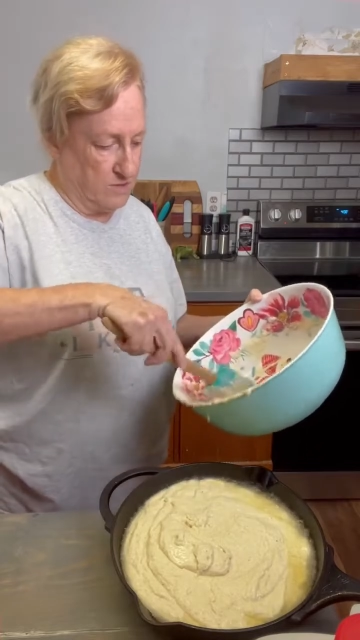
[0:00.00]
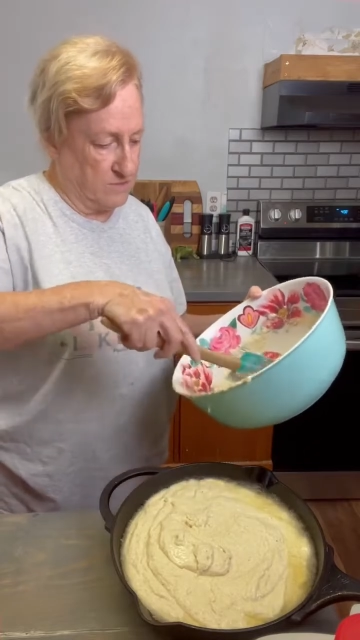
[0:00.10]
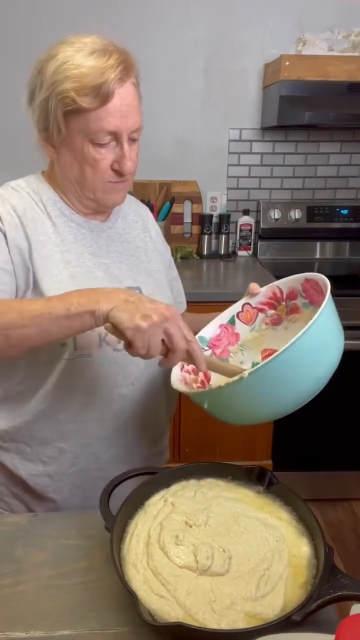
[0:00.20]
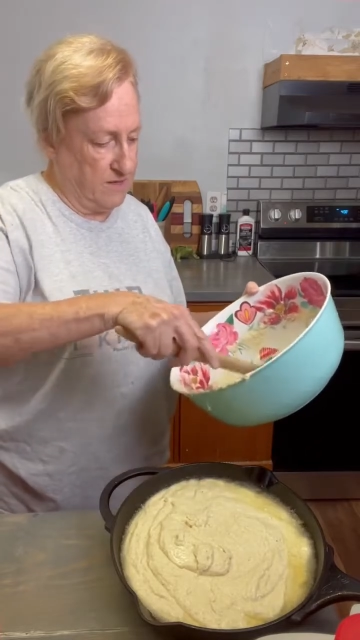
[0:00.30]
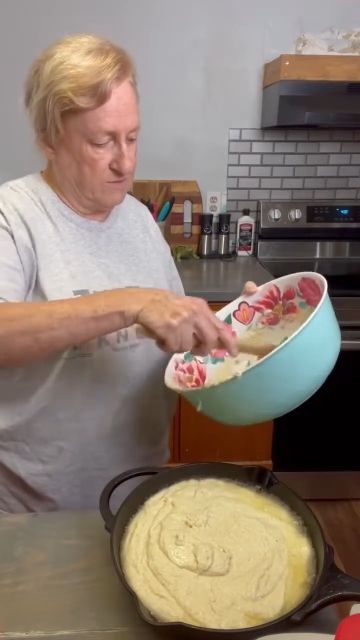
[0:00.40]
I
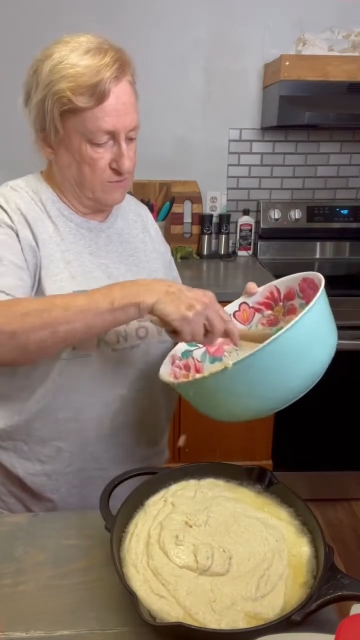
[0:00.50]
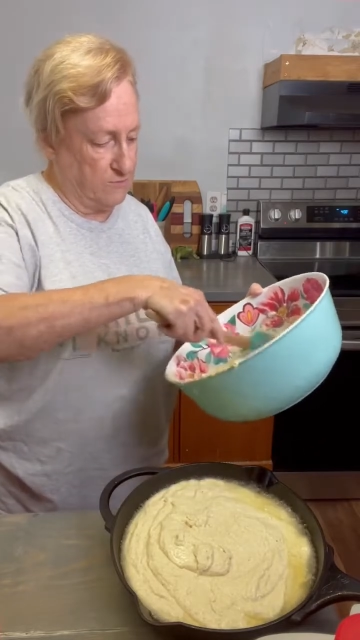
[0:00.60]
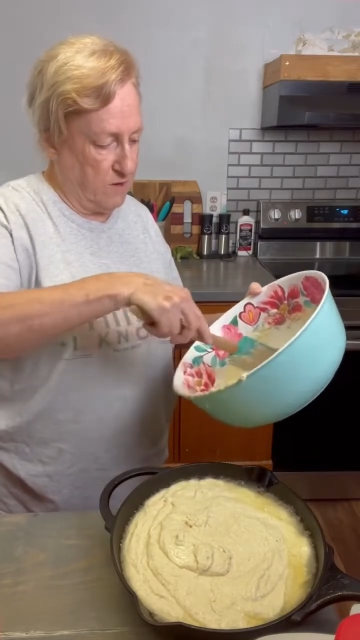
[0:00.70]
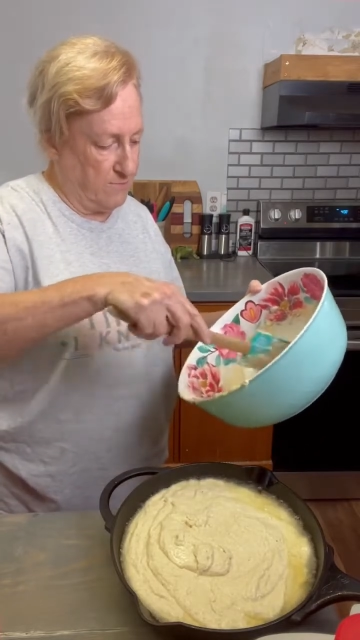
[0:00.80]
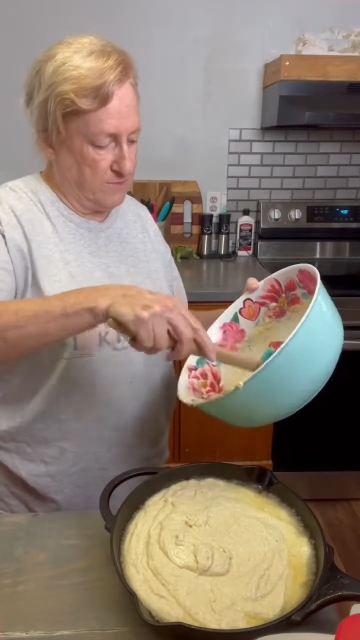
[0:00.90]
was about to
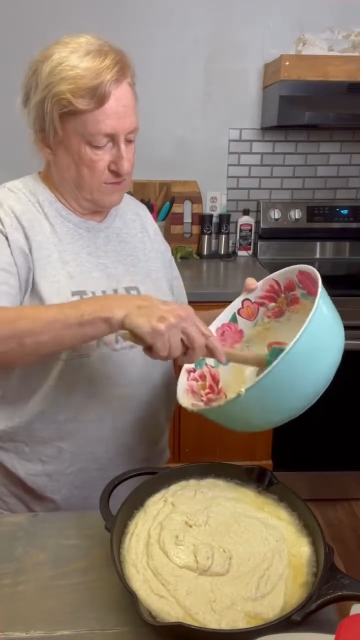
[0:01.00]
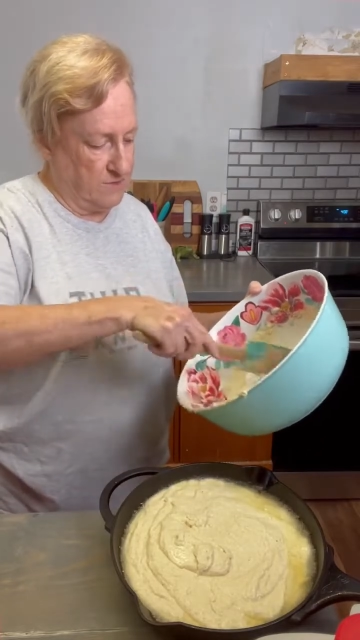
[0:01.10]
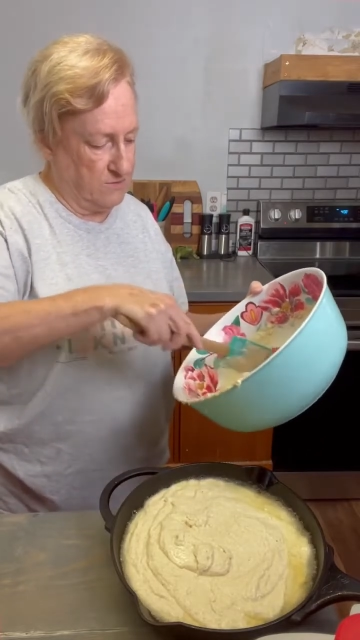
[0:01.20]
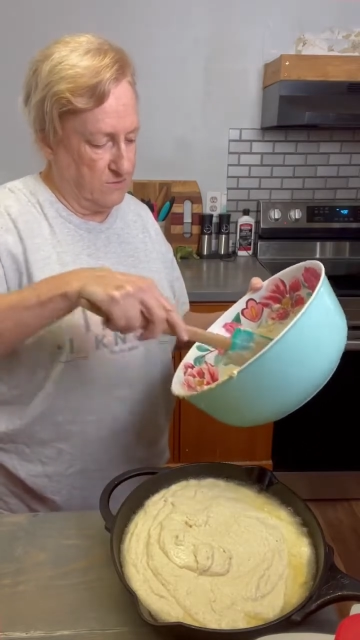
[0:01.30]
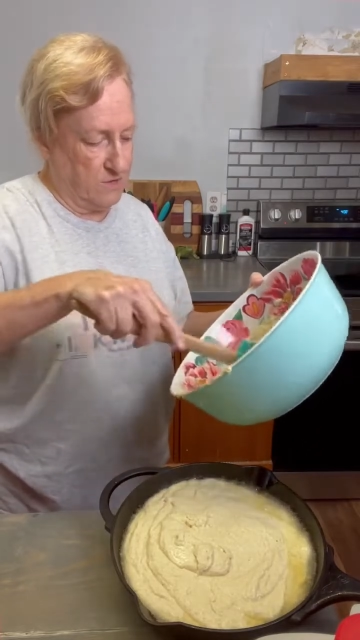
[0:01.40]
drop it
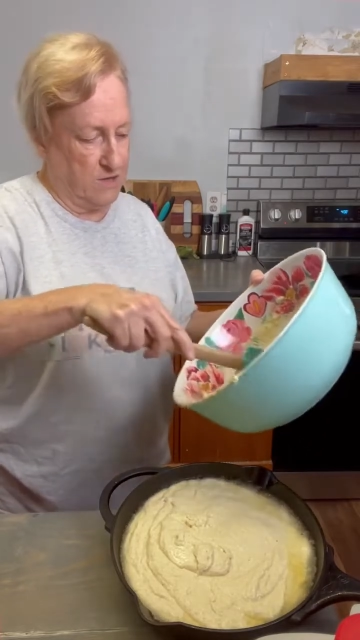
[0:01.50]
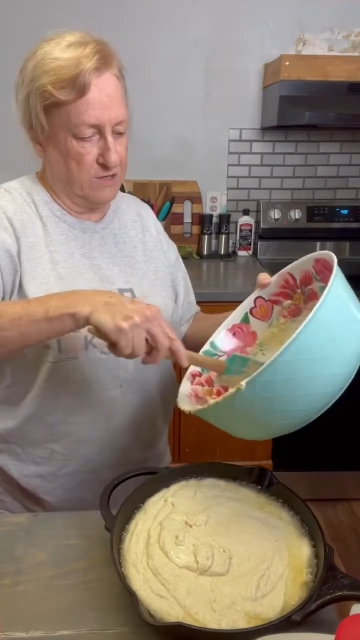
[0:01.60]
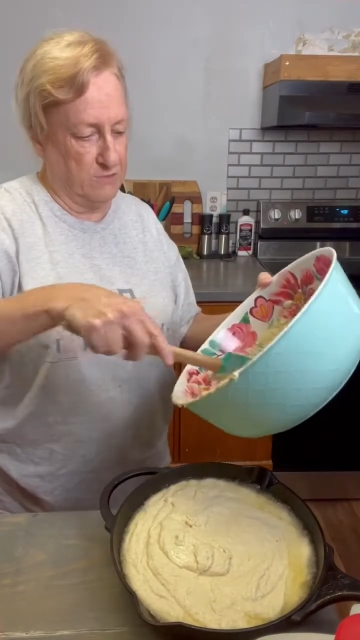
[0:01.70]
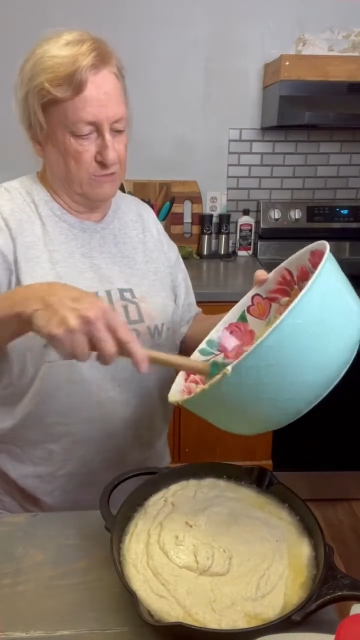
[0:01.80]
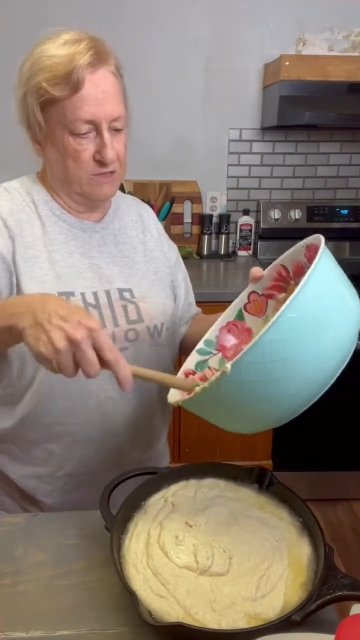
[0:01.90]
into the
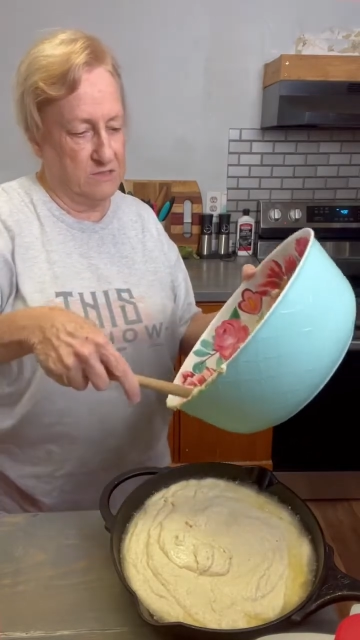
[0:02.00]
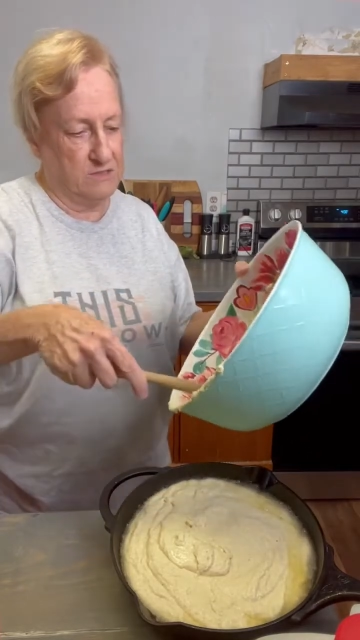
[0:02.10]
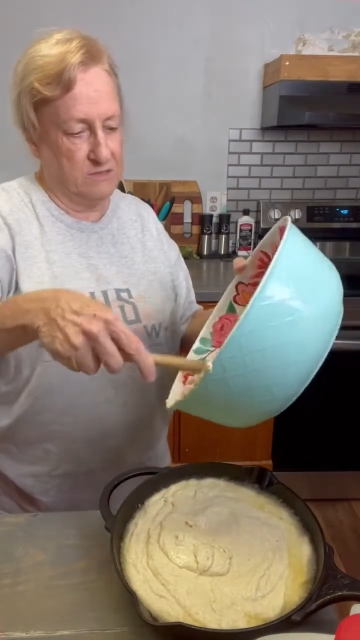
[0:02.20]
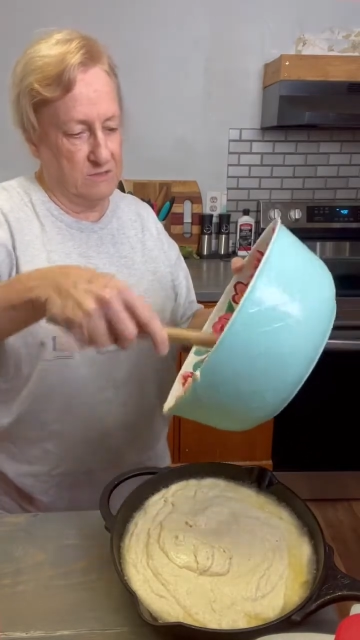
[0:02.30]
hot grease.